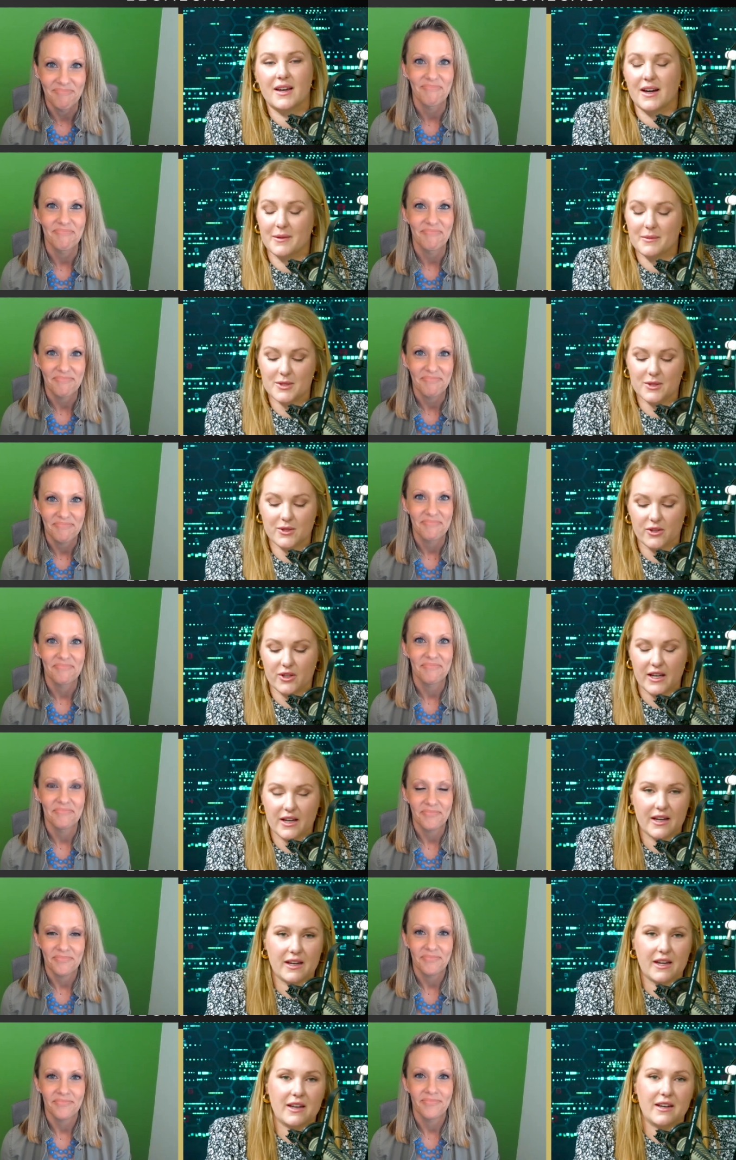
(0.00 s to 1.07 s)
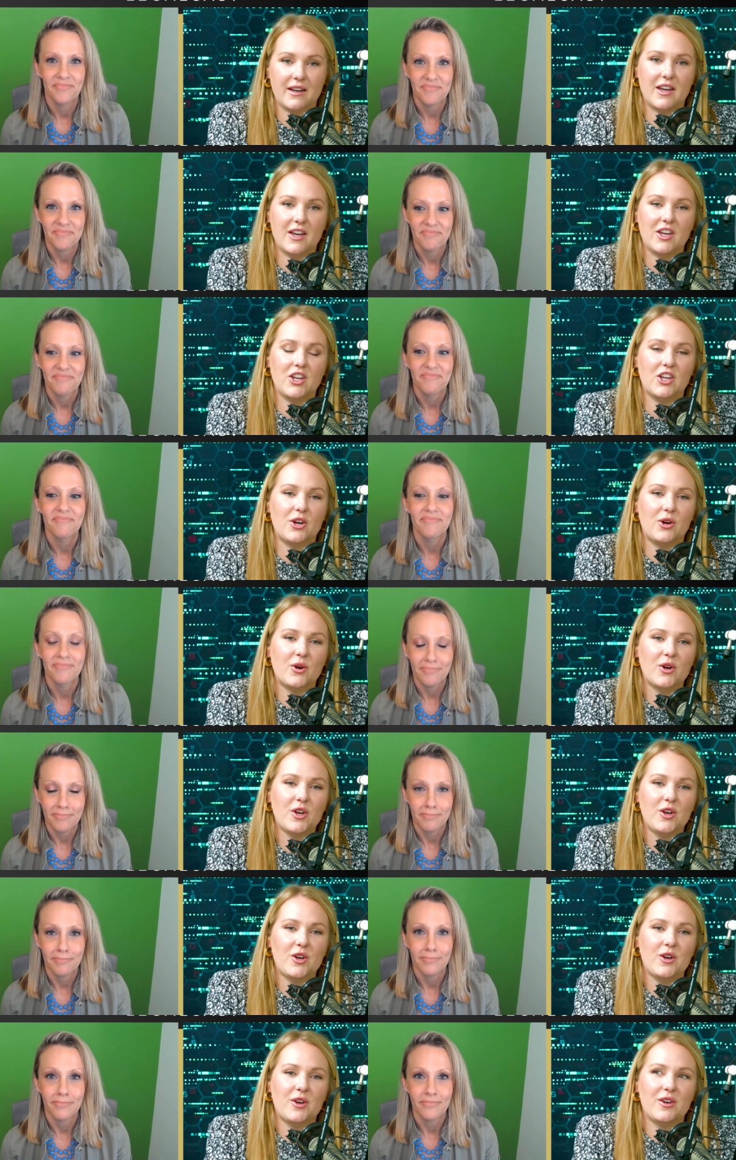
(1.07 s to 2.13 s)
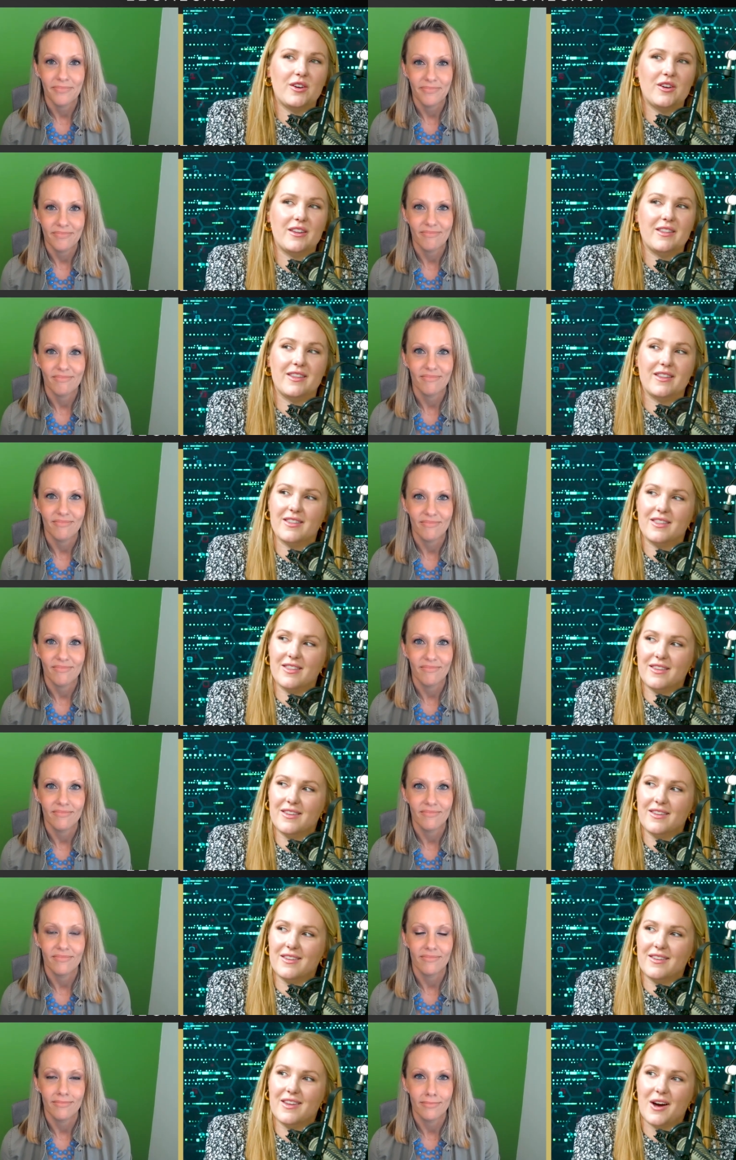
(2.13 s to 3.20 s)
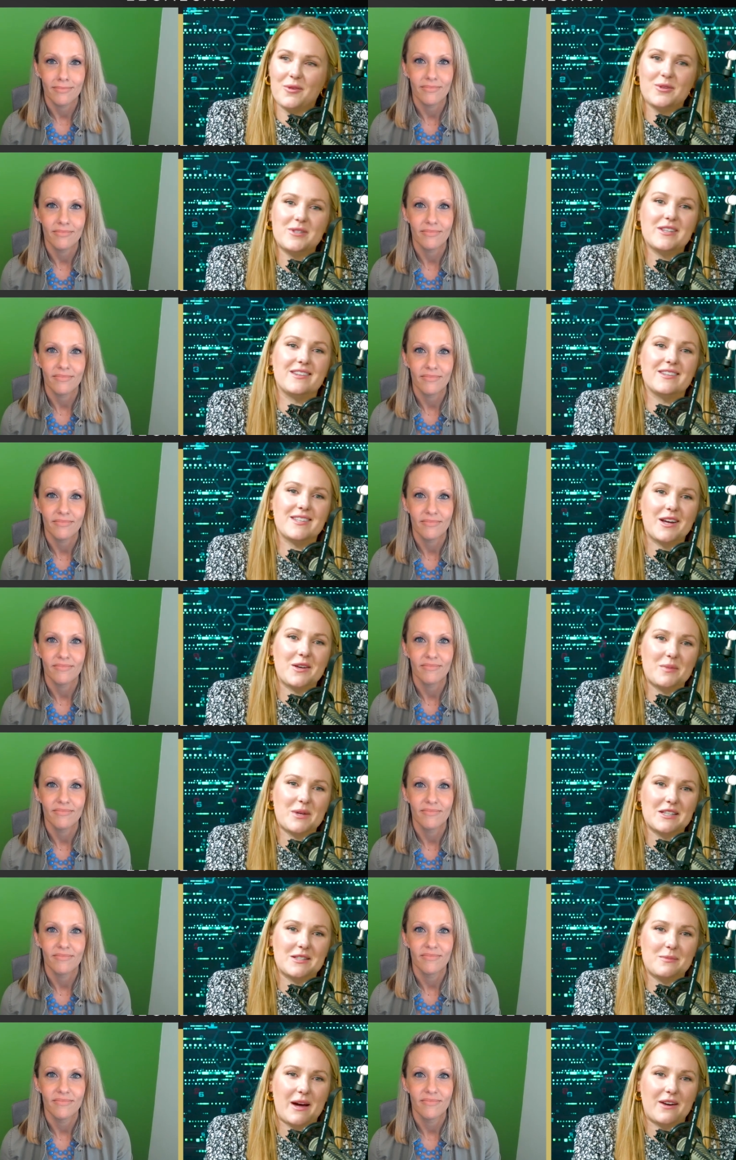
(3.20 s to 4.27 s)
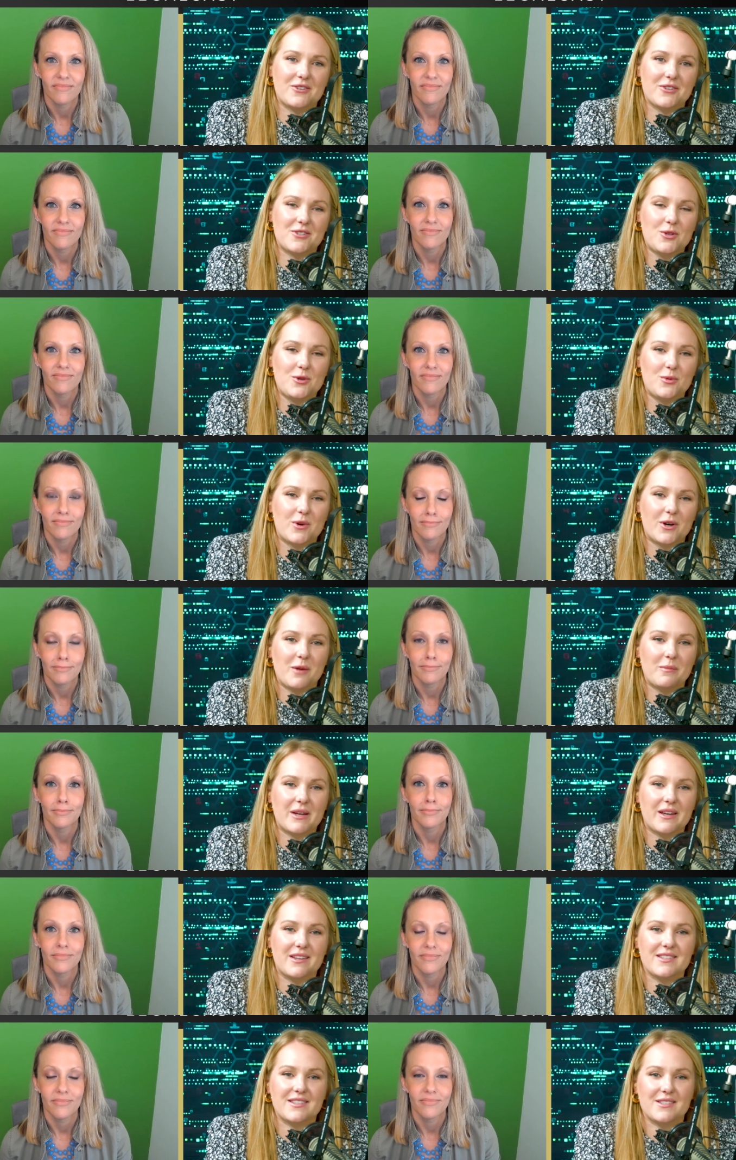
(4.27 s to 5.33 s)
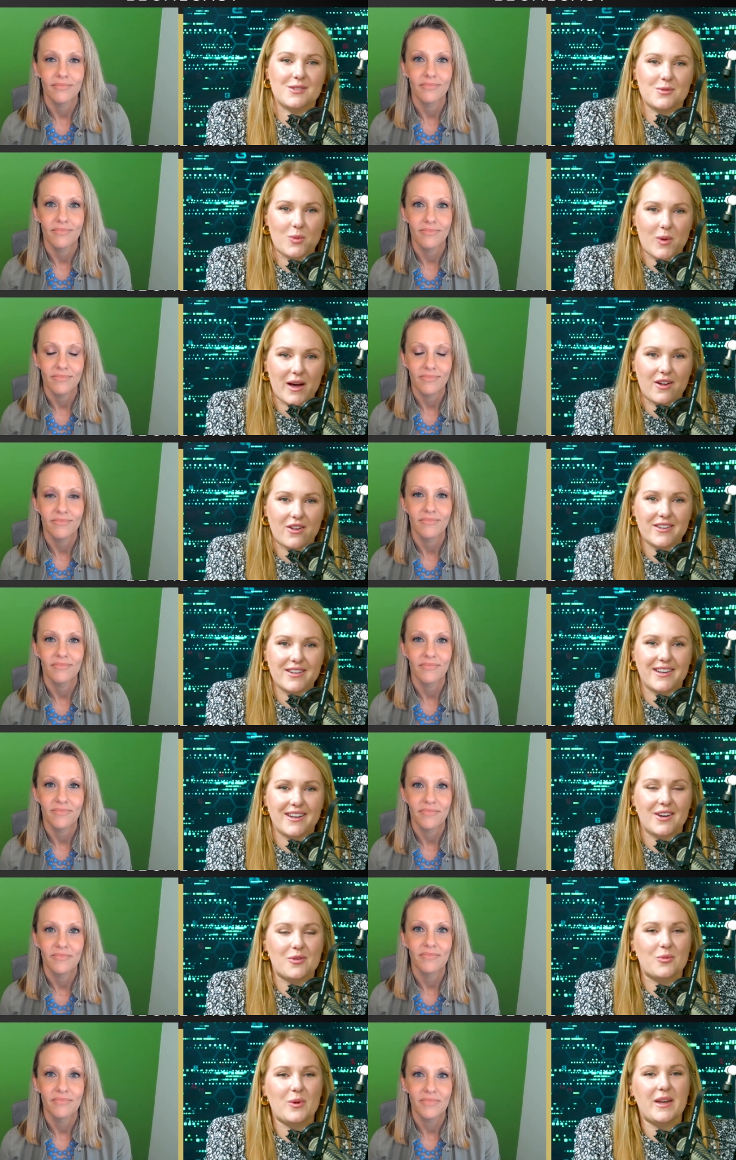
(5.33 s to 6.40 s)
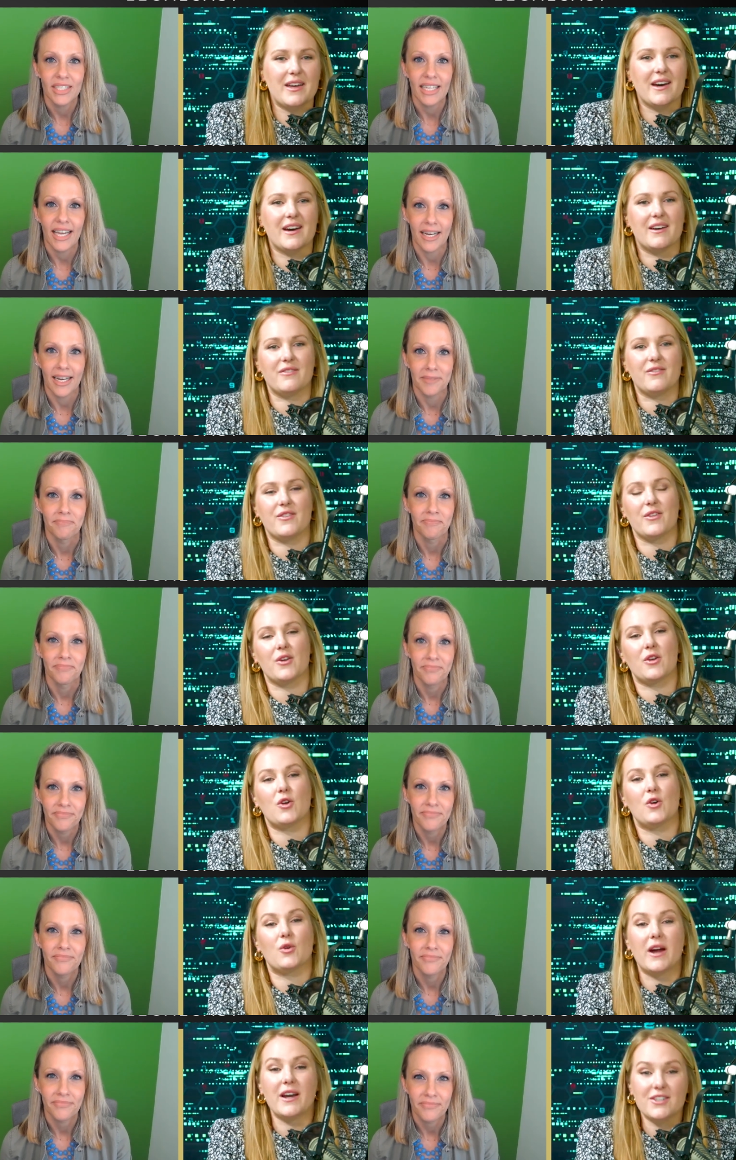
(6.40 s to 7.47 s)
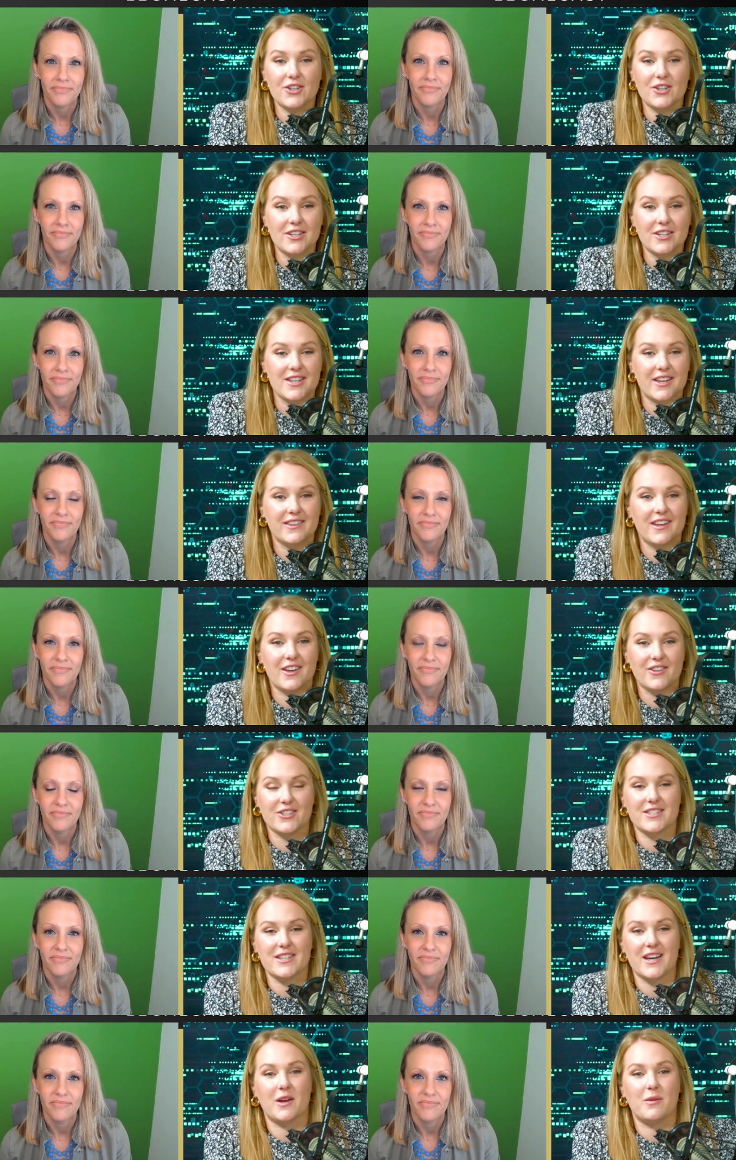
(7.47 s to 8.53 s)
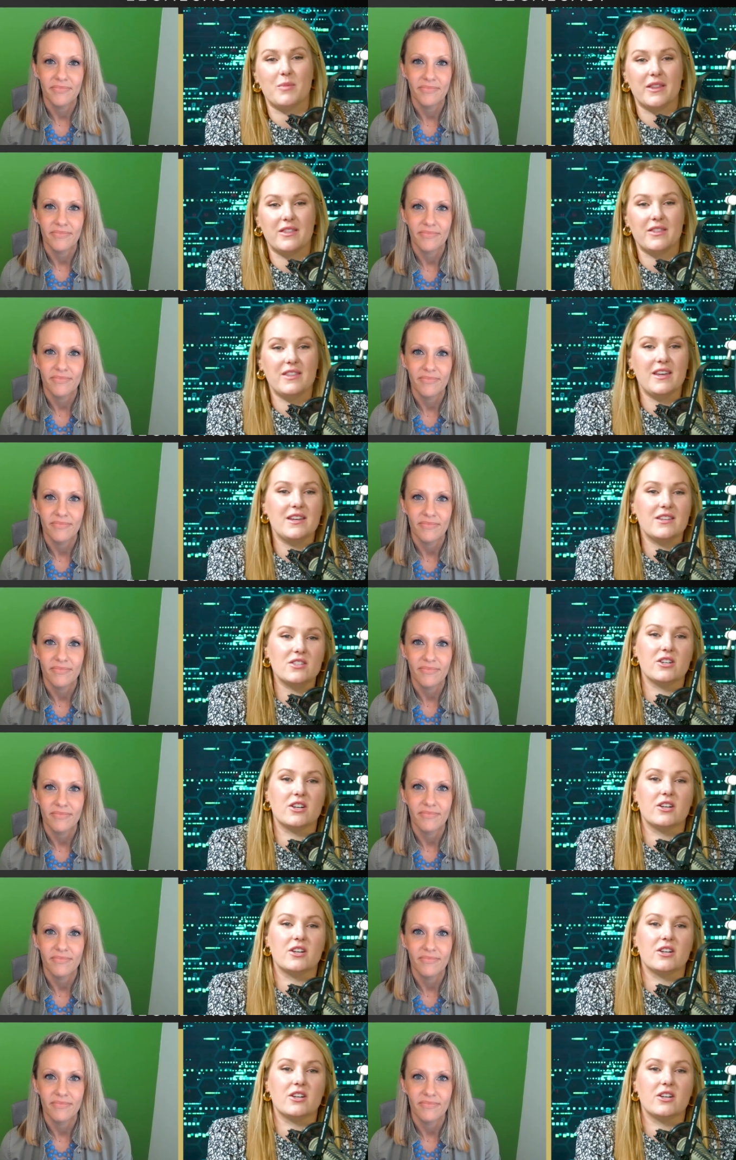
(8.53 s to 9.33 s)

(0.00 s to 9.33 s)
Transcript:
Speaker 1: Absolutely. And and you know I would say the second biggest battle is who we're up against as well. You know, we have yeah great attorneys on the other side, but these are